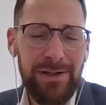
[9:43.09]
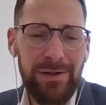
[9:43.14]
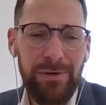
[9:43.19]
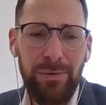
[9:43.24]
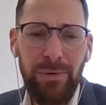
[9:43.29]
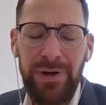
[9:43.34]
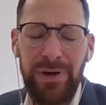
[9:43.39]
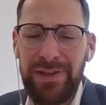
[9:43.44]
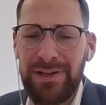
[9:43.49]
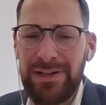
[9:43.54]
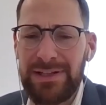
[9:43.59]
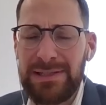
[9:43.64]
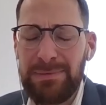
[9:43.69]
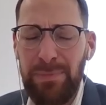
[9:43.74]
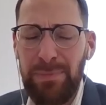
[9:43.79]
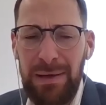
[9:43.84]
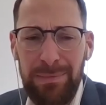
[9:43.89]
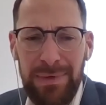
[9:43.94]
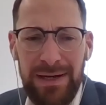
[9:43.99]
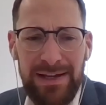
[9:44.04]
Whether it's
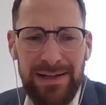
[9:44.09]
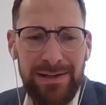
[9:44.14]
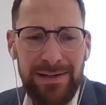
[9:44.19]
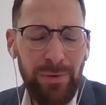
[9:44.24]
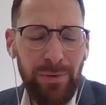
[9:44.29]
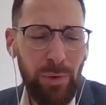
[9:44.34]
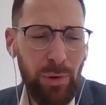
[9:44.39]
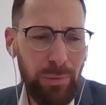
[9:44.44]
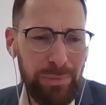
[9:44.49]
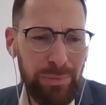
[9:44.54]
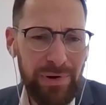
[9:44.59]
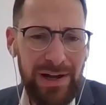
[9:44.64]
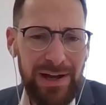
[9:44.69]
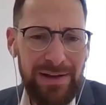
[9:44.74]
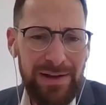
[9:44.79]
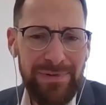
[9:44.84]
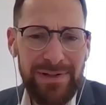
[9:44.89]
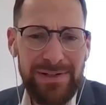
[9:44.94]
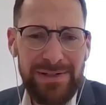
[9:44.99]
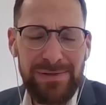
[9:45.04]
public or
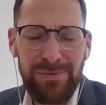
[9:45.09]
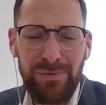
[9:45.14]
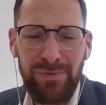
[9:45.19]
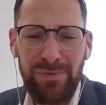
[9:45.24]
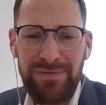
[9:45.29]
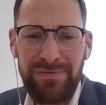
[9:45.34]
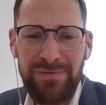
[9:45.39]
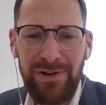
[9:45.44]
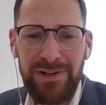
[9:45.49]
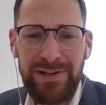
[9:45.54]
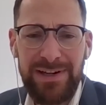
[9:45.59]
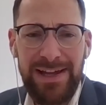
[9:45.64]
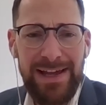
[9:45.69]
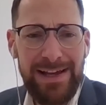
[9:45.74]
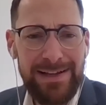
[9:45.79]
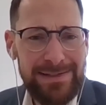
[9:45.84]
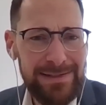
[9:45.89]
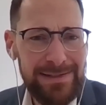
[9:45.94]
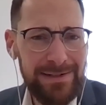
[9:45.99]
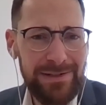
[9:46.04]
private, we've got
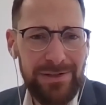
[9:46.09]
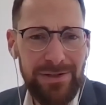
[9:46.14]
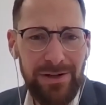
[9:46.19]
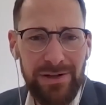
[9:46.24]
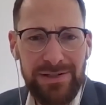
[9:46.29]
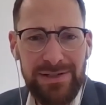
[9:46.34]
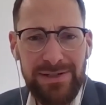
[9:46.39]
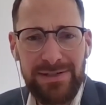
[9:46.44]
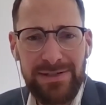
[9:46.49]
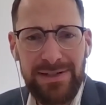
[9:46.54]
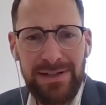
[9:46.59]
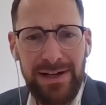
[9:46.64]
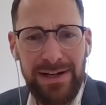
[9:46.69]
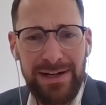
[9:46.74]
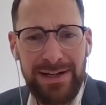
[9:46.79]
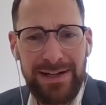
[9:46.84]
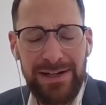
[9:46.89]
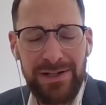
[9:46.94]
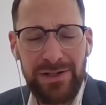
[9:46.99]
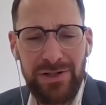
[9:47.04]
excellent doctors in our
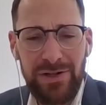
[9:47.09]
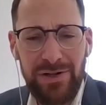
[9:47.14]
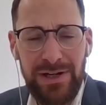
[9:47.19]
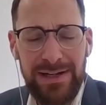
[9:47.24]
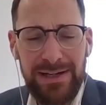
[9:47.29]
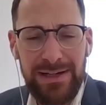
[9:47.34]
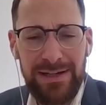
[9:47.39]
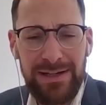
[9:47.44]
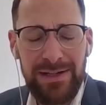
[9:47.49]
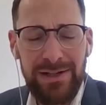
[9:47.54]
country,